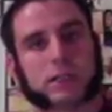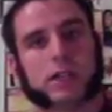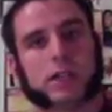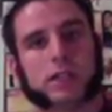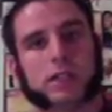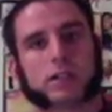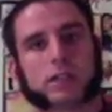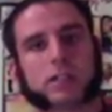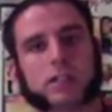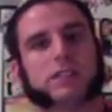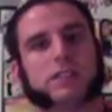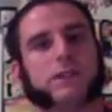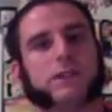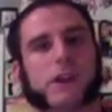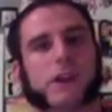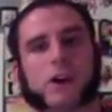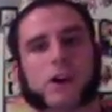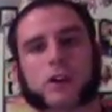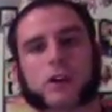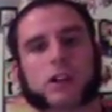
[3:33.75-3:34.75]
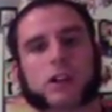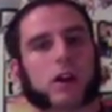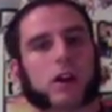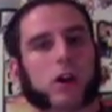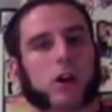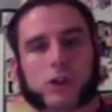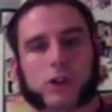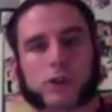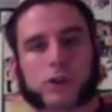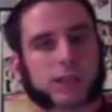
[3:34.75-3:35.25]
Because if you heard it
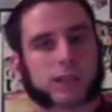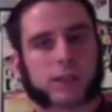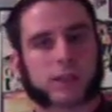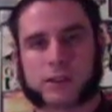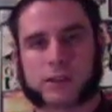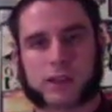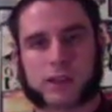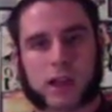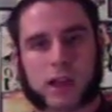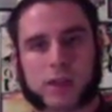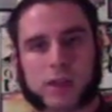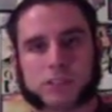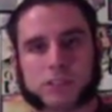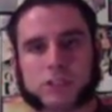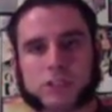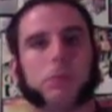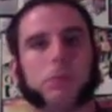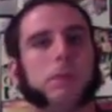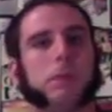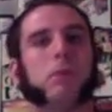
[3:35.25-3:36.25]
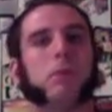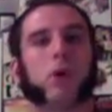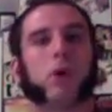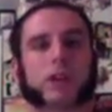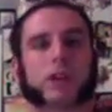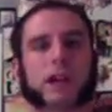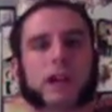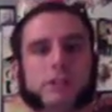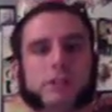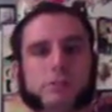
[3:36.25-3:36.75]
all those other times, you'd be bored
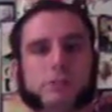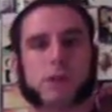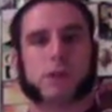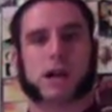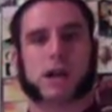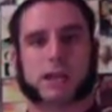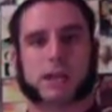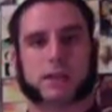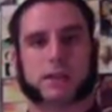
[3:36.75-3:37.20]
out of your mind.